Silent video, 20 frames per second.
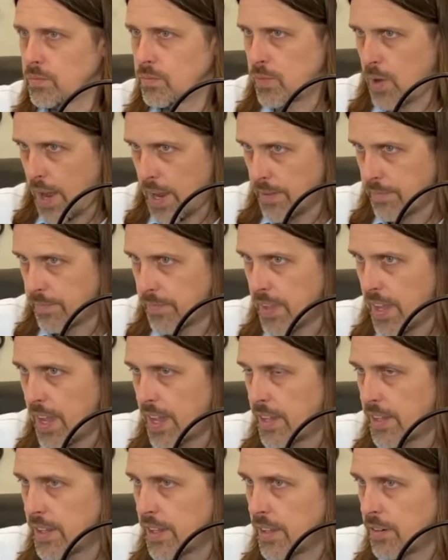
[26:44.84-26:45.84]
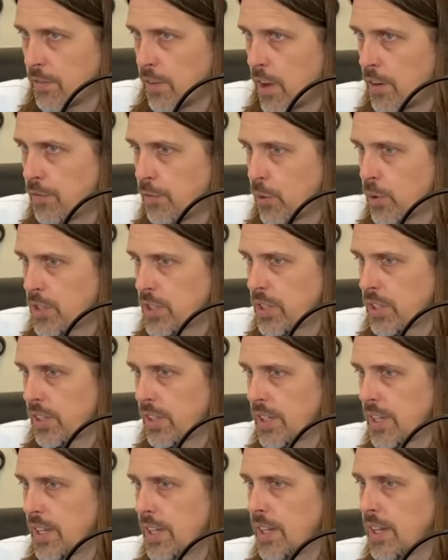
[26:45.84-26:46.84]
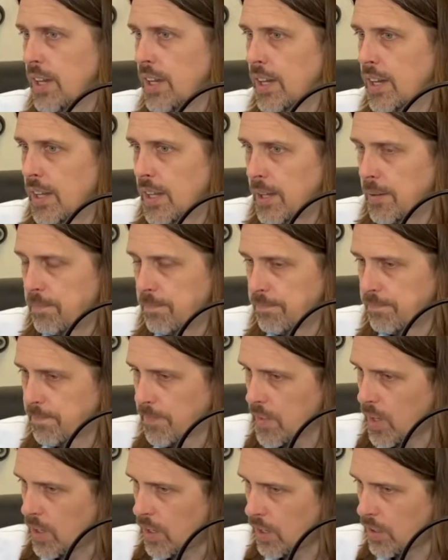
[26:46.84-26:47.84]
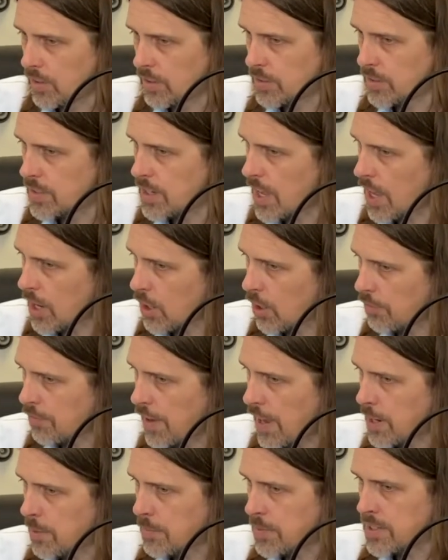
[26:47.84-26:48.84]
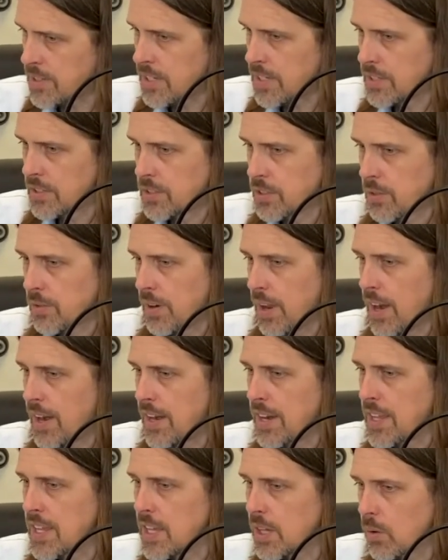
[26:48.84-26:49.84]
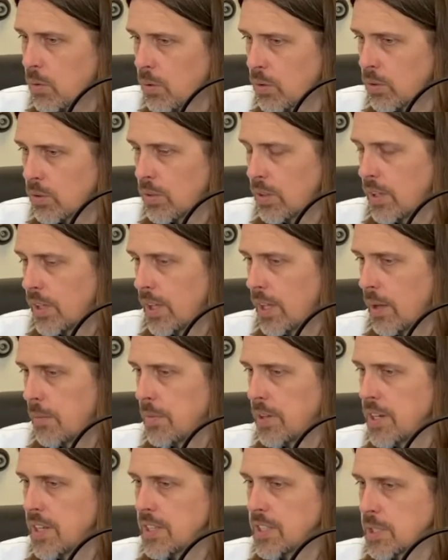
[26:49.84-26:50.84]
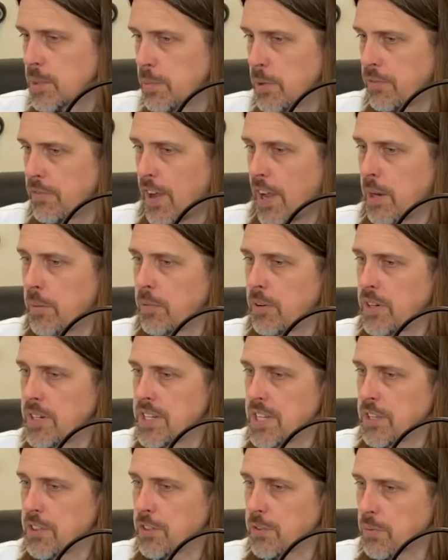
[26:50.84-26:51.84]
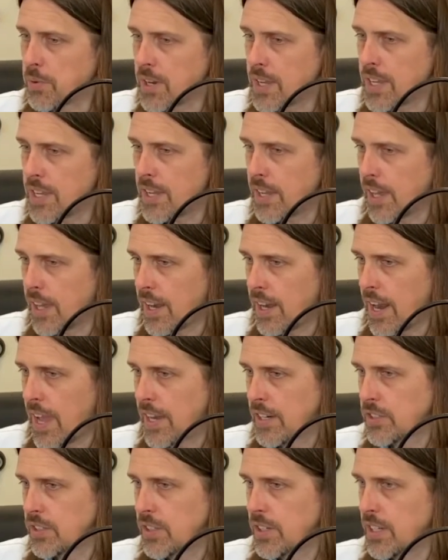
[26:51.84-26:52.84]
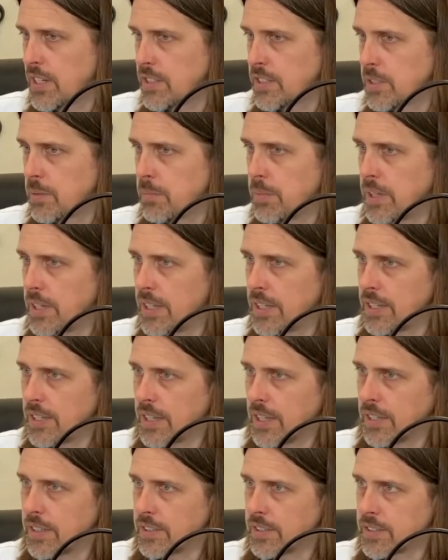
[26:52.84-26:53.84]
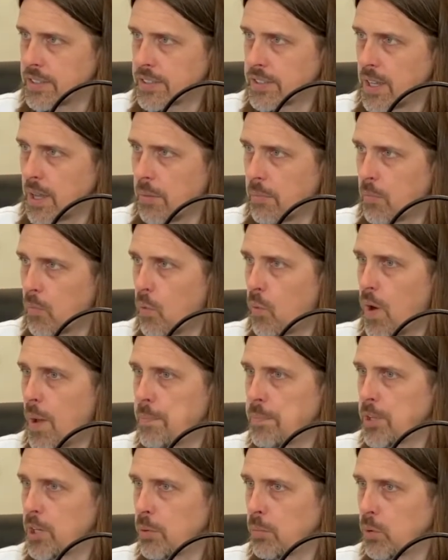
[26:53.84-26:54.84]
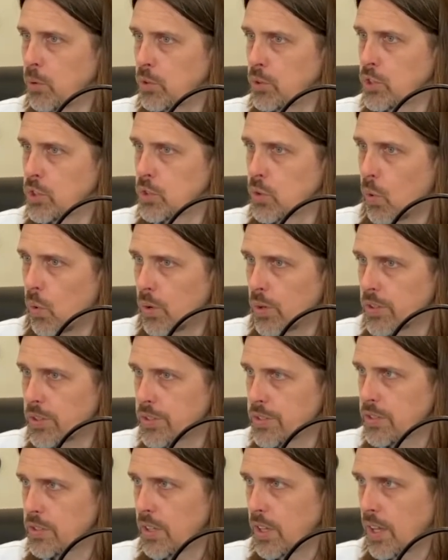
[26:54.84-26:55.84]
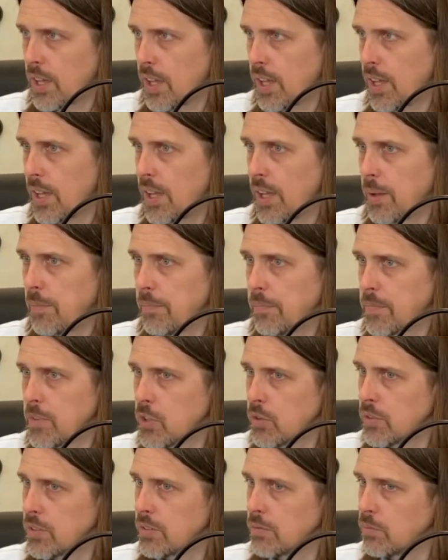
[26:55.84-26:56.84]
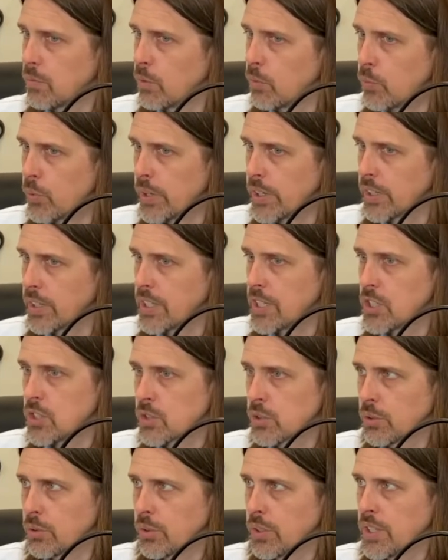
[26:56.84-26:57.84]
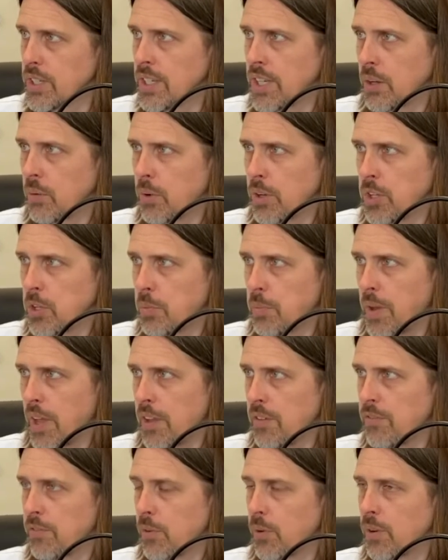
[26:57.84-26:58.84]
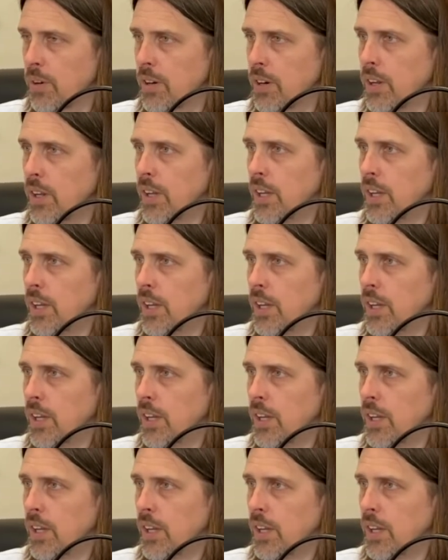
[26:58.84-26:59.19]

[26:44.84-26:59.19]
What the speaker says: Right. And then unfortunately, not all vitamin D is created equal. It needs to be vitamin D3, and it actually needs to be some reputable source. You really truly get what you pay for.